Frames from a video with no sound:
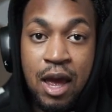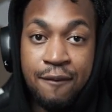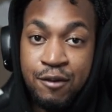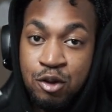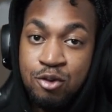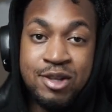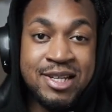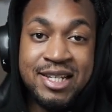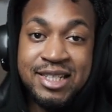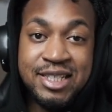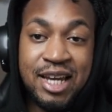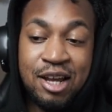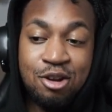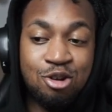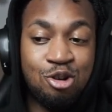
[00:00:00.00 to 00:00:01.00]
If you're new to the
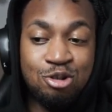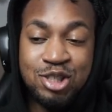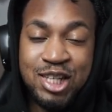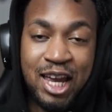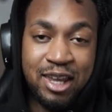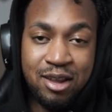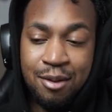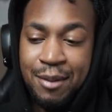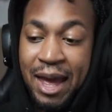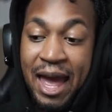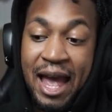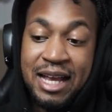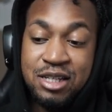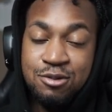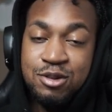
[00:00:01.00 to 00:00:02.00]
channel, go check them. I
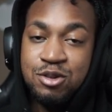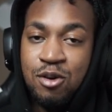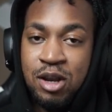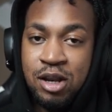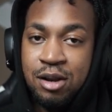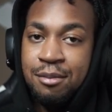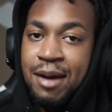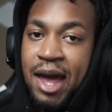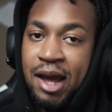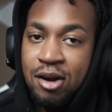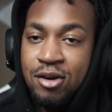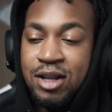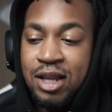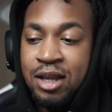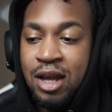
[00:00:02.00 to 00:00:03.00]
actually was running a mag
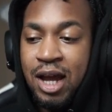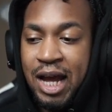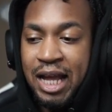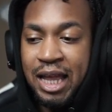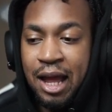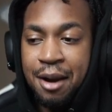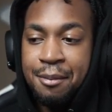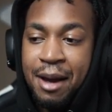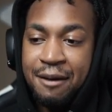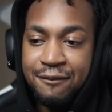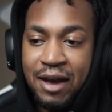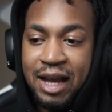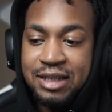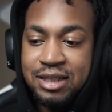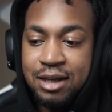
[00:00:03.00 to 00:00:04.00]
on a lot of my
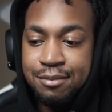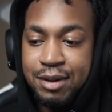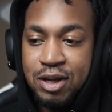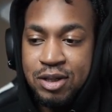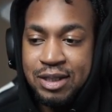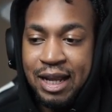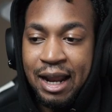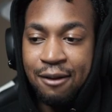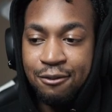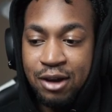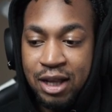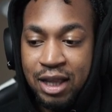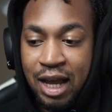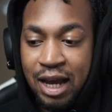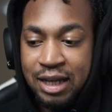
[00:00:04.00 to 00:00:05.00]
Vaznik builds that I
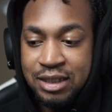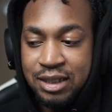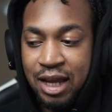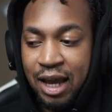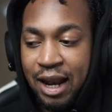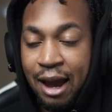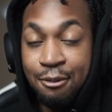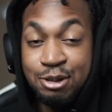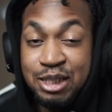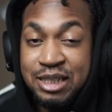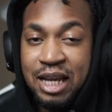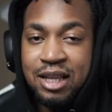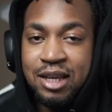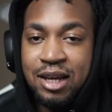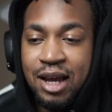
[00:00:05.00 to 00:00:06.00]
realized that I was
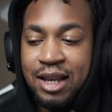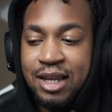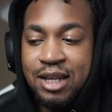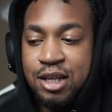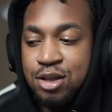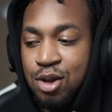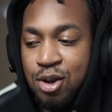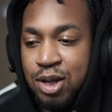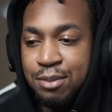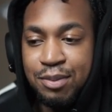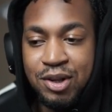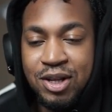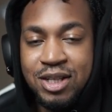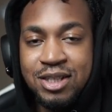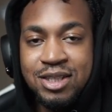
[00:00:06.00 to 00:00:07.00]
selling. I needed 30
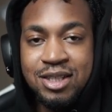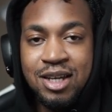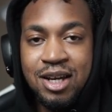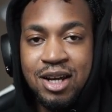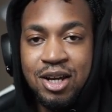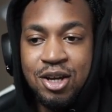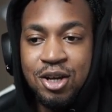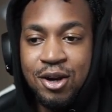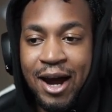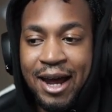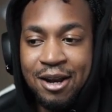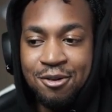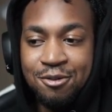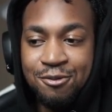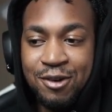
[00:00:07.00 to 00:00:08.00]
bullets. You know, I
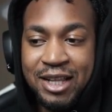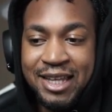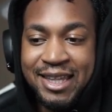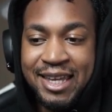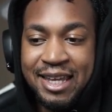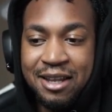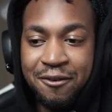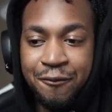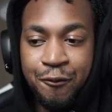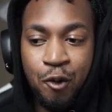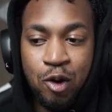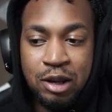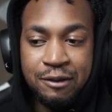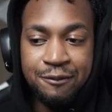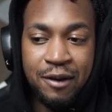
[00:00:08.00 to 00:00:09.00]
don't really need a
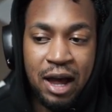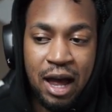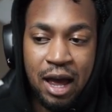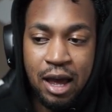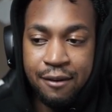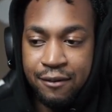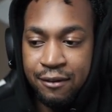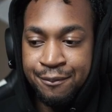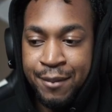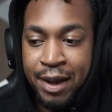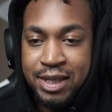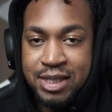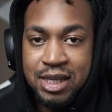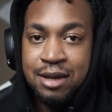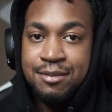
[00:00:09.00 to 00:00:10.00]
45. If my
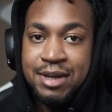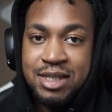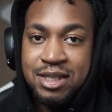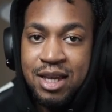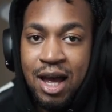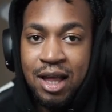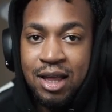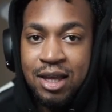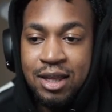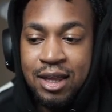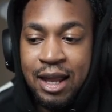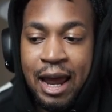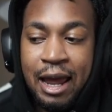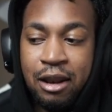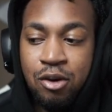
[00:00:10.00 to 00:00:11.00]
team is solid,
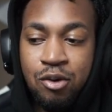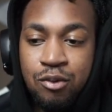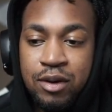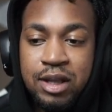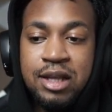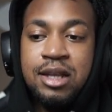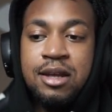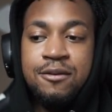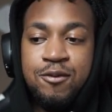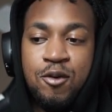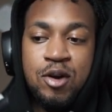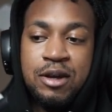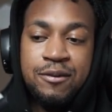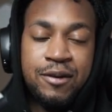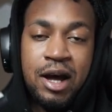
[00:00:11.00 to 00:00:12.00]
then I don't really need
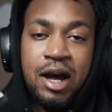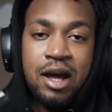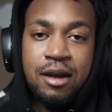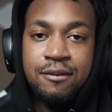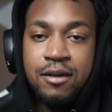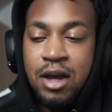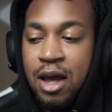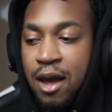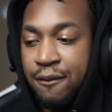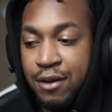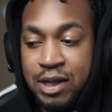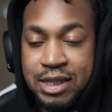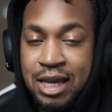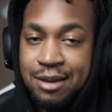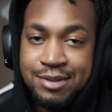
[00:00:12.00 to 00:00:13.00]
45. If
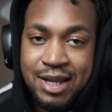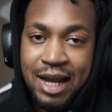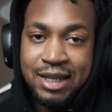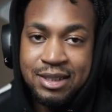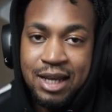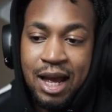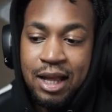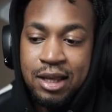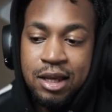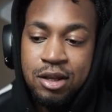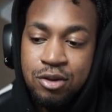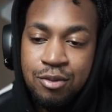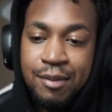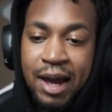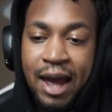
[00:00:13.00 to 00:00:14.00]
your team's not
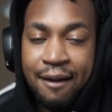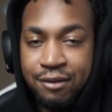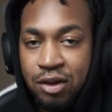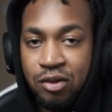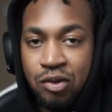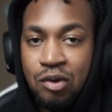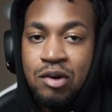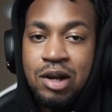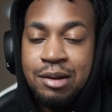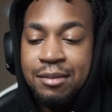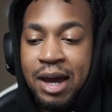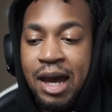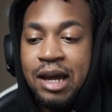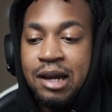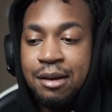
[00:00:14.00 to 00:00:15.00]
solid, you might have to throw in a
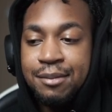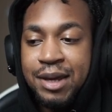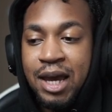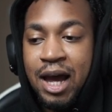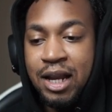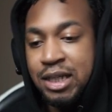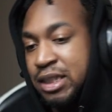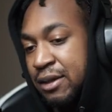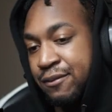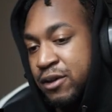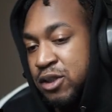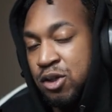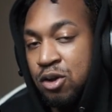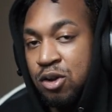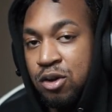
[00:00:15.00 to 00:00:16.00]
mag, I'll be honest, if you're
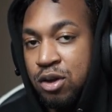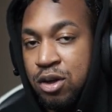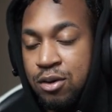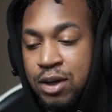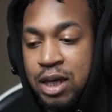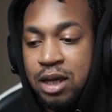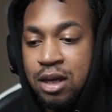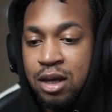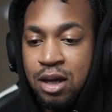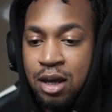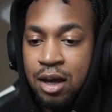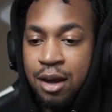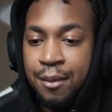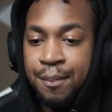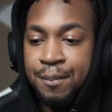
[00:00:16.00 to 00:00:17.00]
solo queuing.
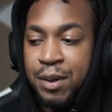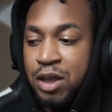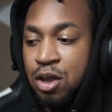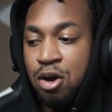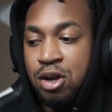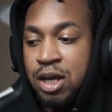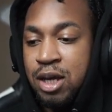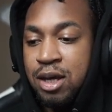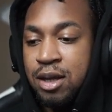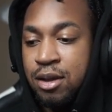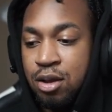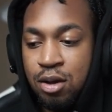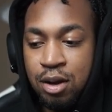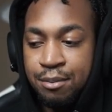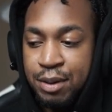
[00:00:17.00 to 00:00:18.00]
But
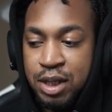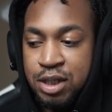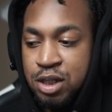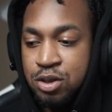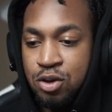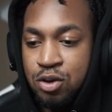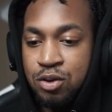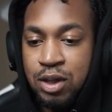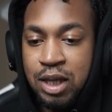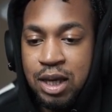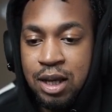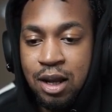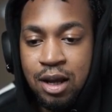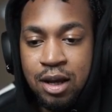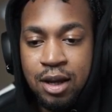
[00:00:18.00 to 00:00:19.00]
30 bullets is all you
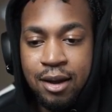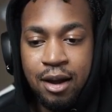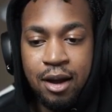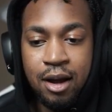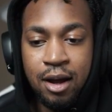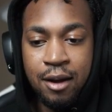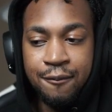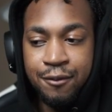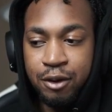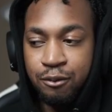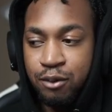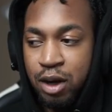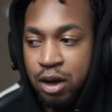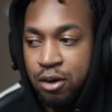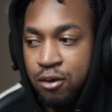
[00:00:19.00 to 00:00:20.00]
need. For the
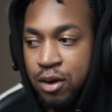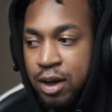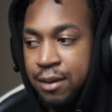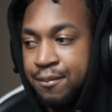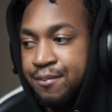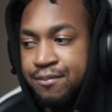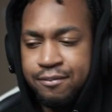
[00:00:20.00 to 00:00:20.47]
rear grip,